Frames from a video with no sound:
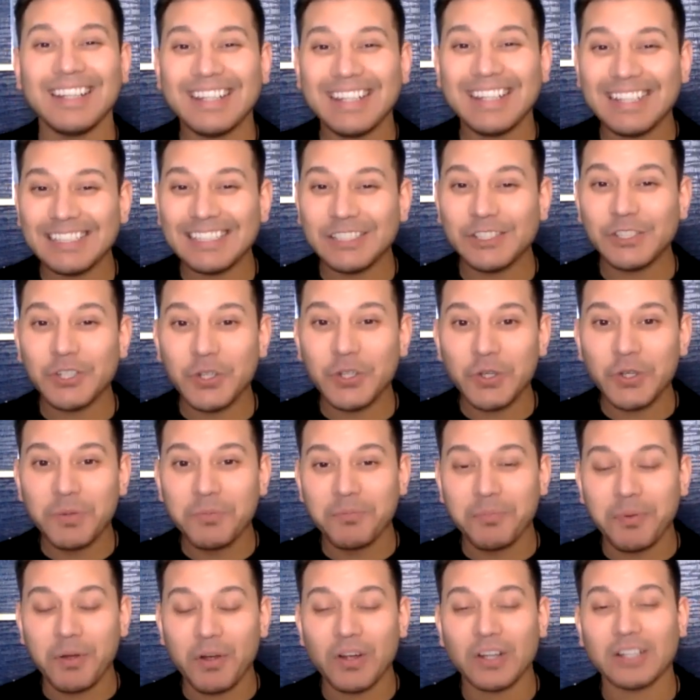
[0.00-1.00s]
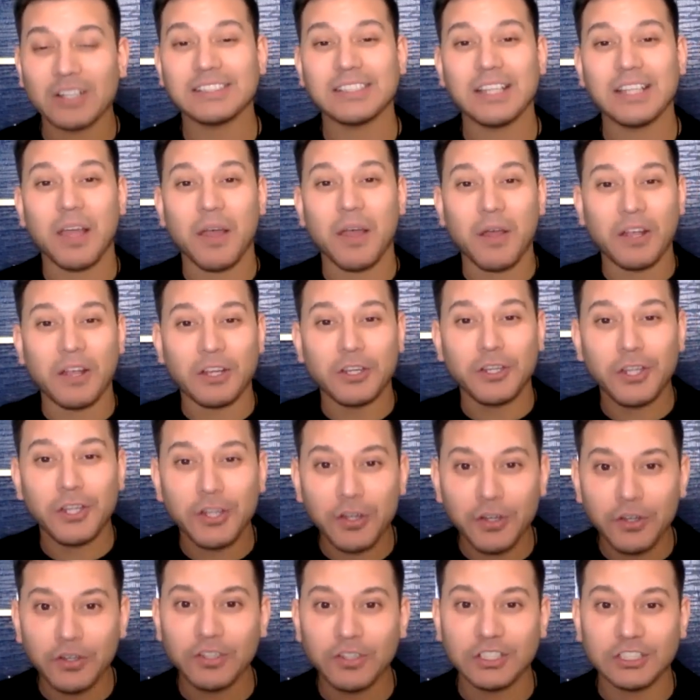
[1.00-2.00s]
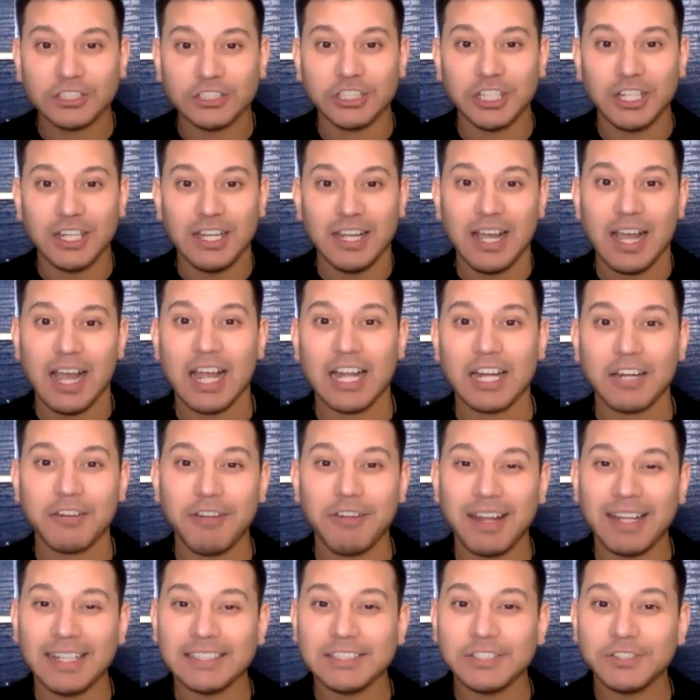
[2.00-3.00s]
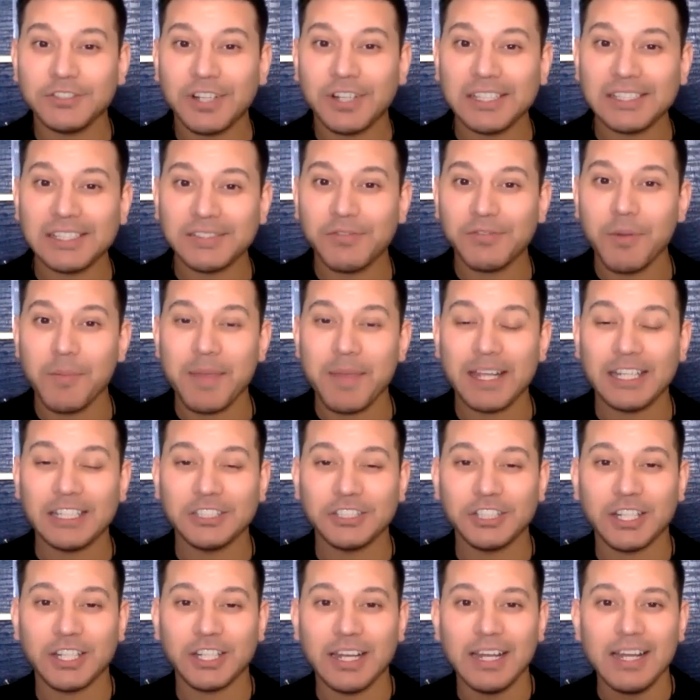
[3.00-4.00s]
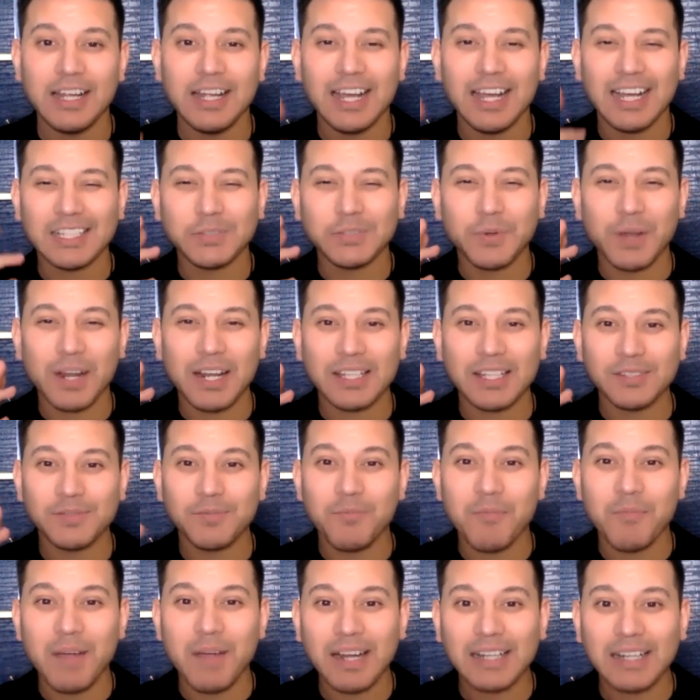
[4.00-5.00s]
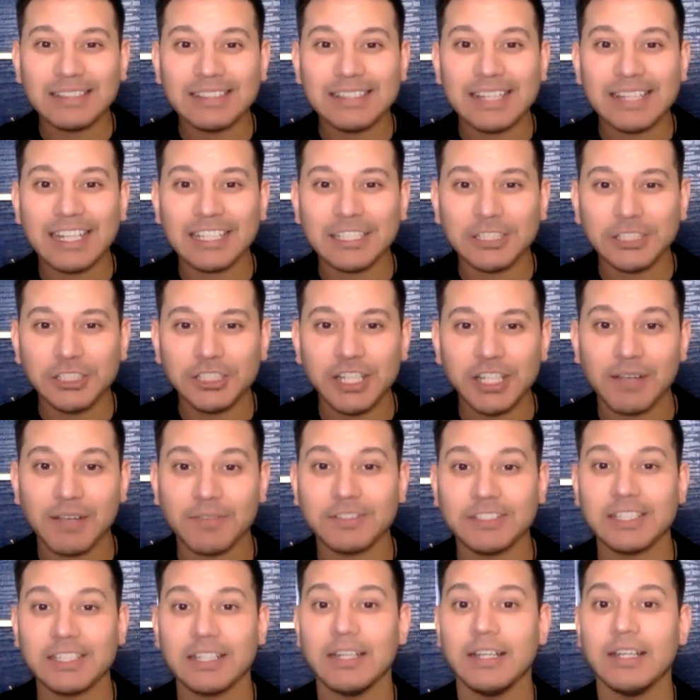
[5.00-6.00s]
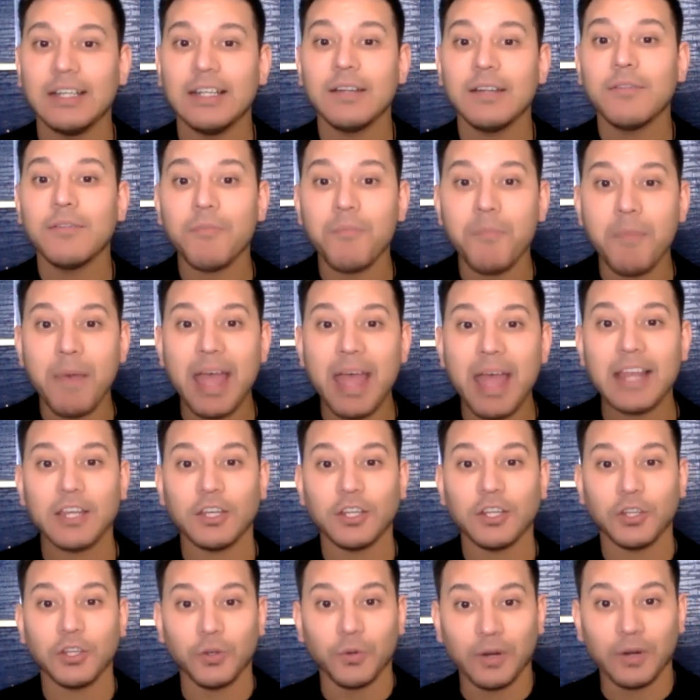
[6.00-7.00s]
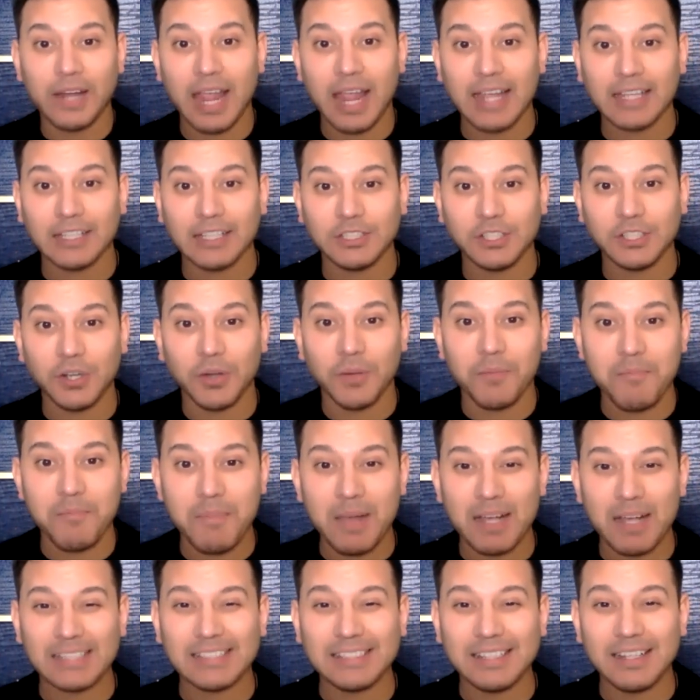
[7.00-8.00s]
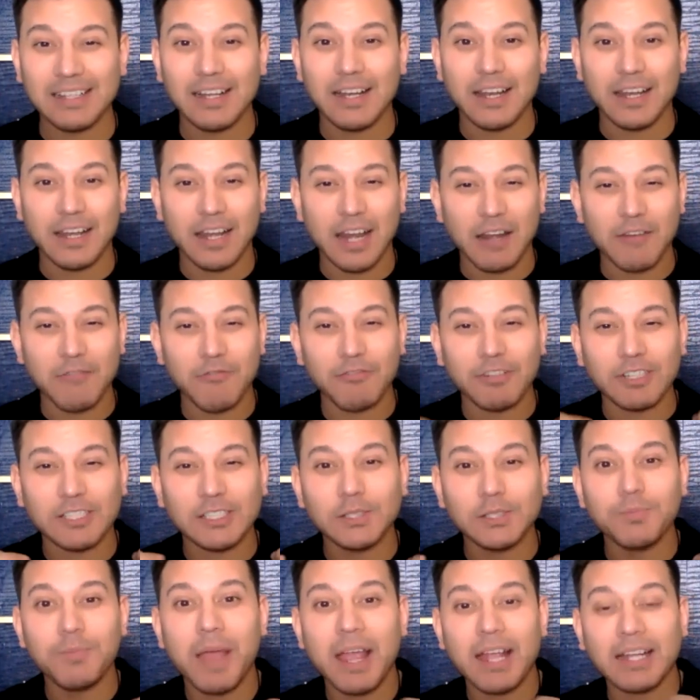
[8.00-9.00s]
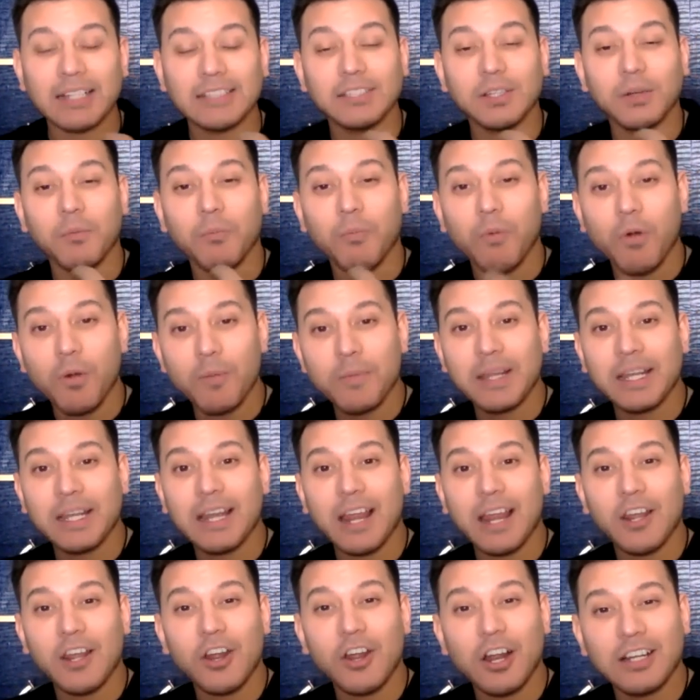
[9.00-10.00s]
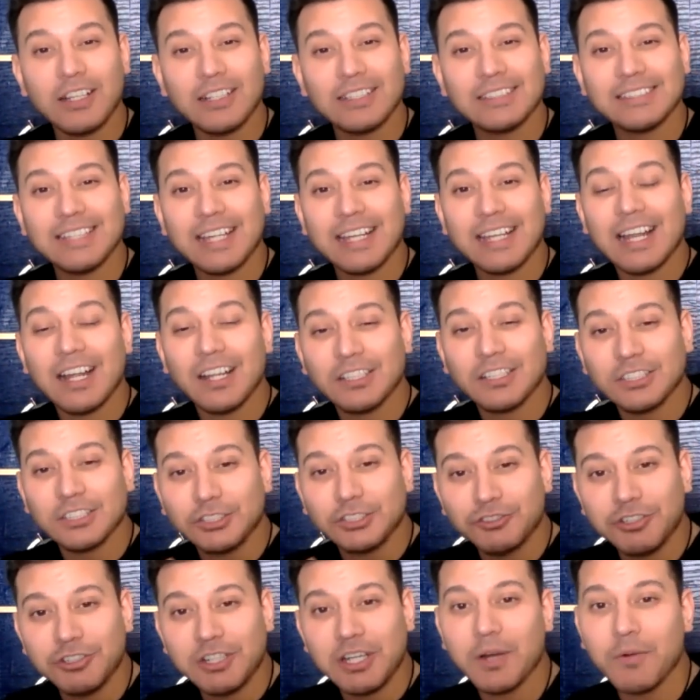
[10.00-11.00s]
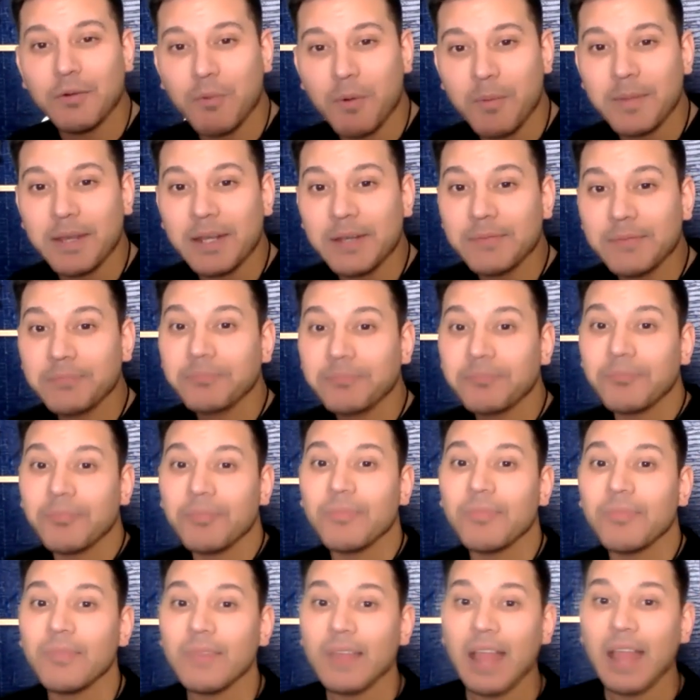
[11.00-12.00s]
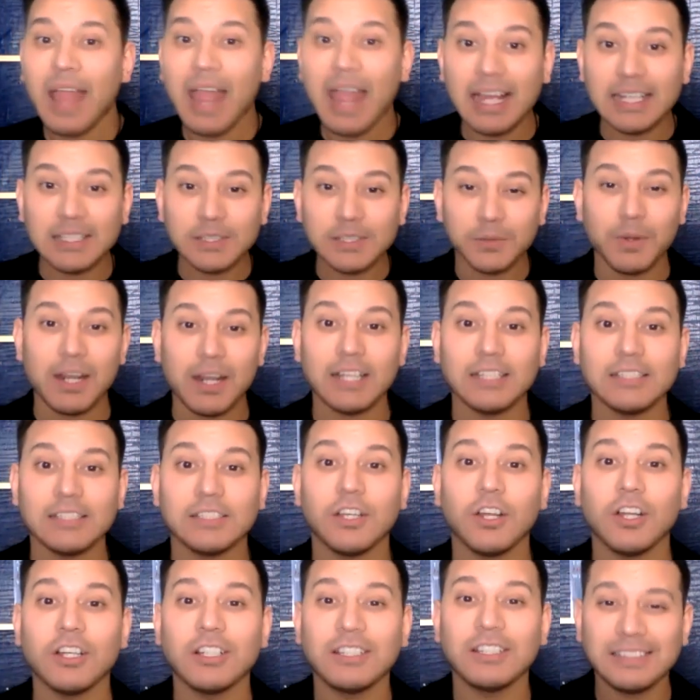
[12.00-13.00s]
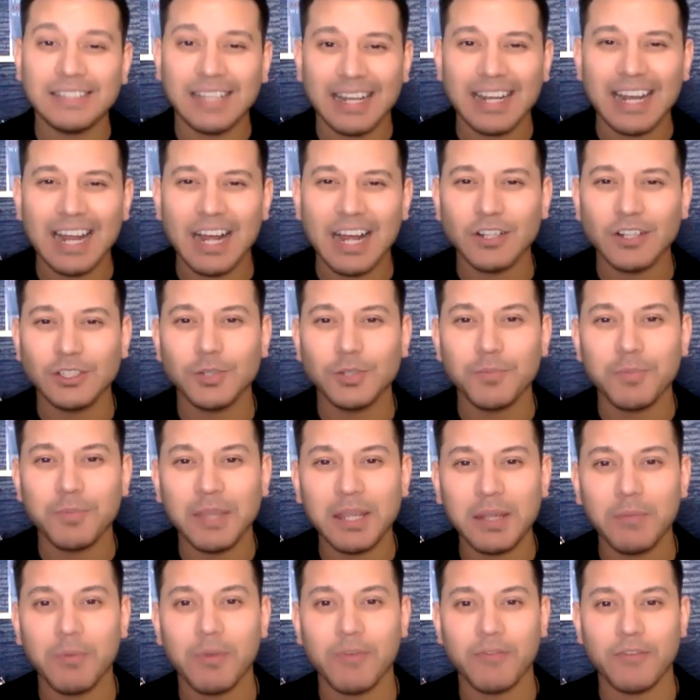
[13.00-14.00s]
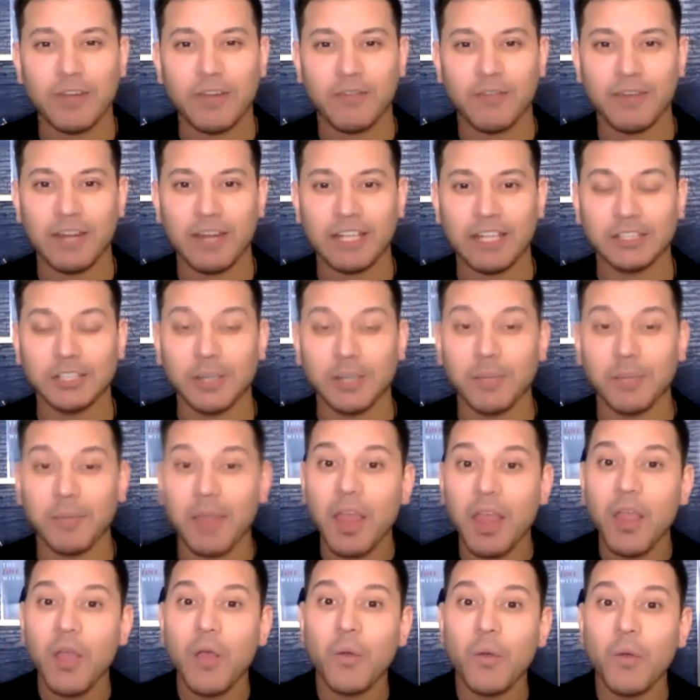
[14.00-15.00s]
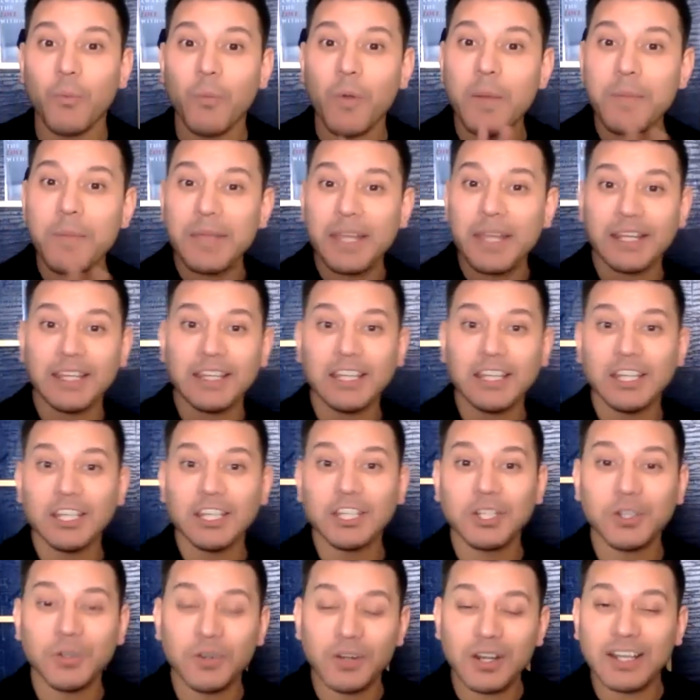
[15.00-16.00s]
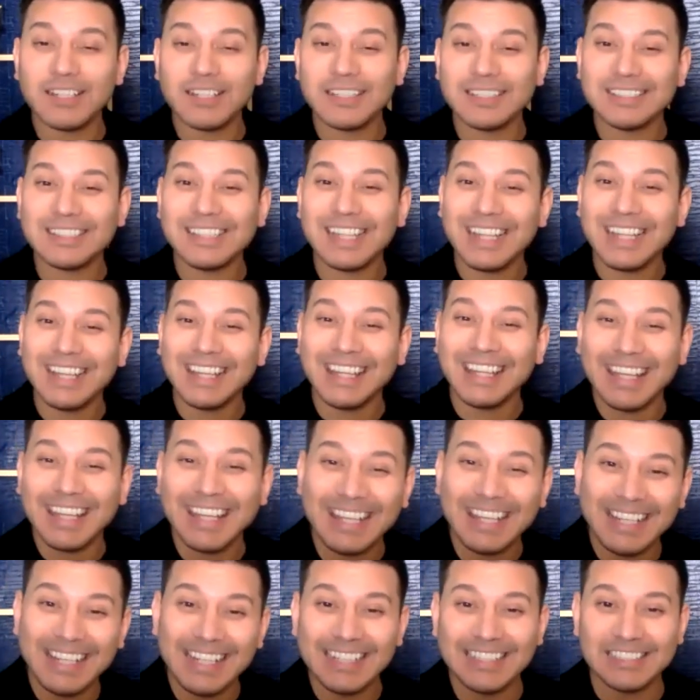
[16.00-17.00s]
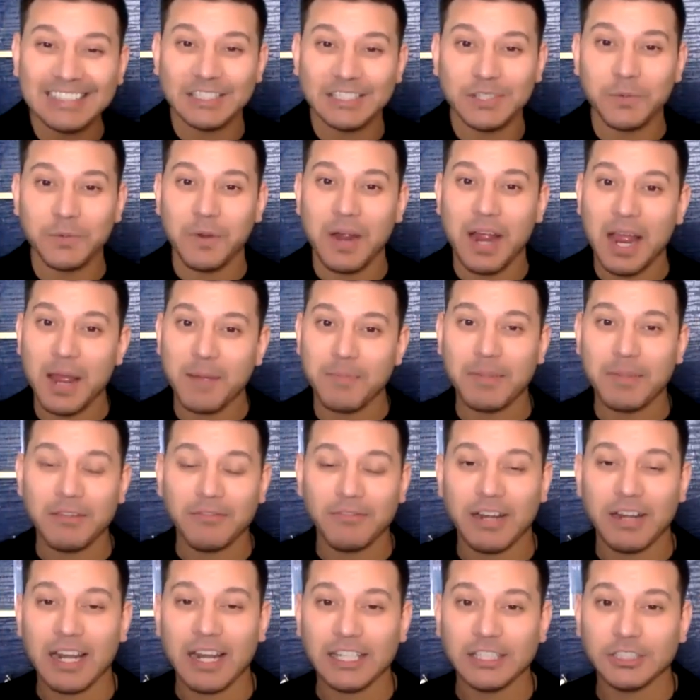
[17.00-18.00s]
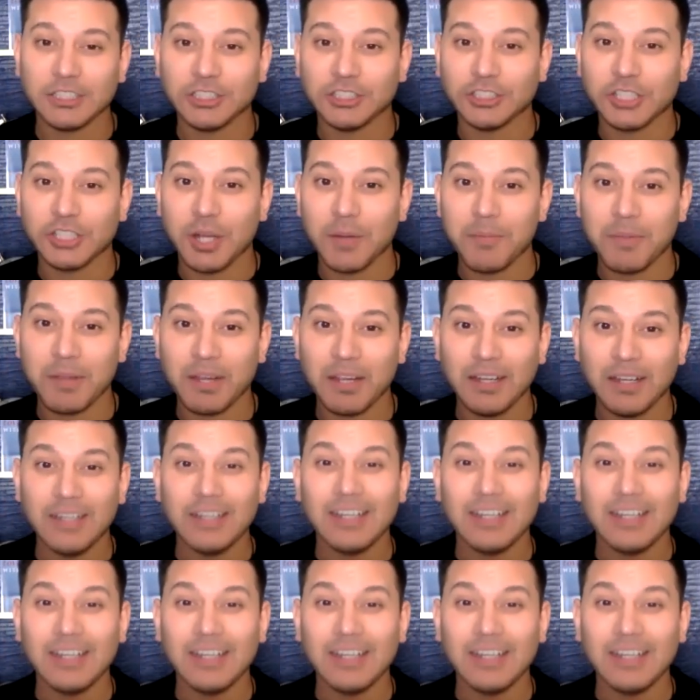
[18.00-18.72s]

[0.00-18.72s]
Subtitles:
These two books are huge at creating transformation as well as mindset shifts. Men, you'll get into your masculine and respect a woman and understand how to treat a woman, as well as understand how to be within a relationship. Women, you will understand the keys to a happy relationship.